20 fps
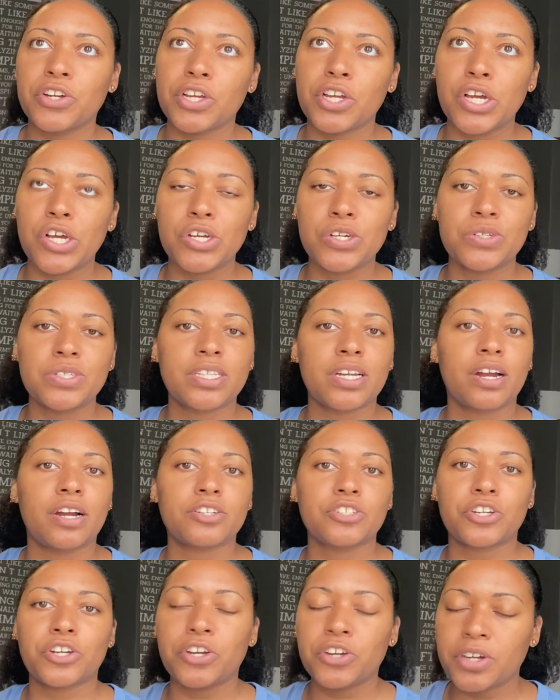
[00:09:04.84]
goes, there are
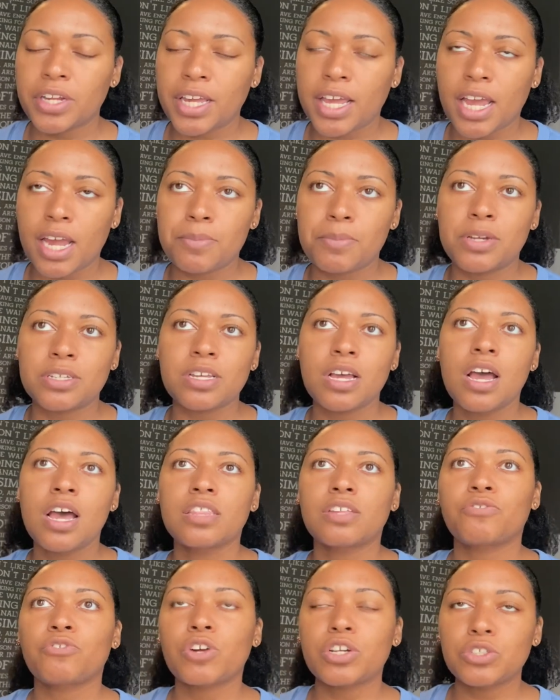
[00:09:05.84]
security cameras,
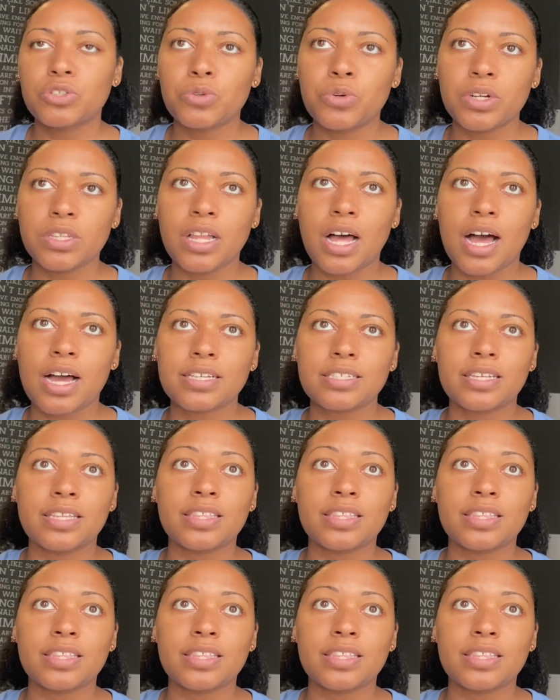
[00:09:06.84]
the front door locks,